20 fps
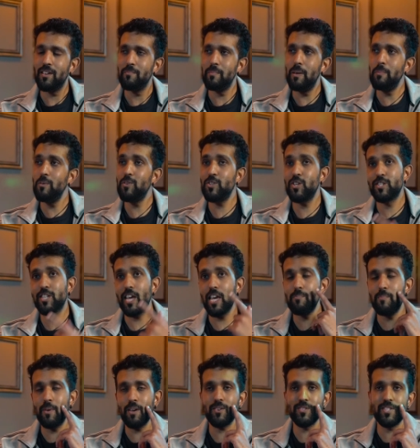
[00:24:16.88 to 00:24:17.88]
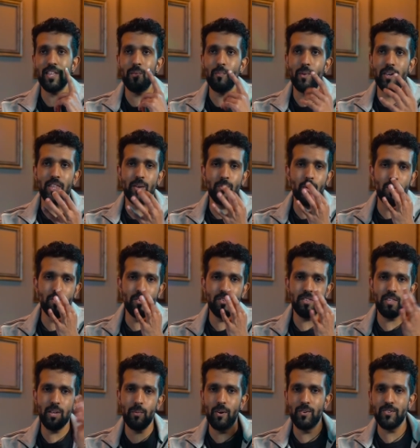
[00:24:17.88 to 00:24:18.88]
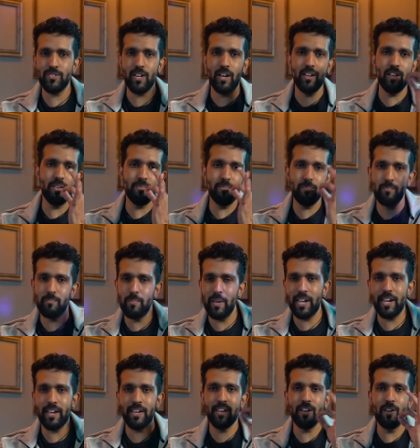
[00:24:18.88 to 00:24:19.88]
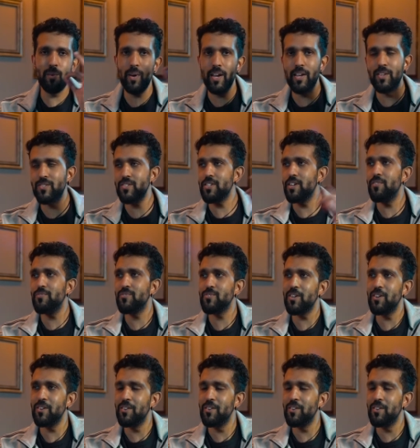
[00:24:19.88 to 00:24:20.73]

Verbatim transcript: Maybe you should tape it because that way they won't they won't start picking it away and stuff. Can so.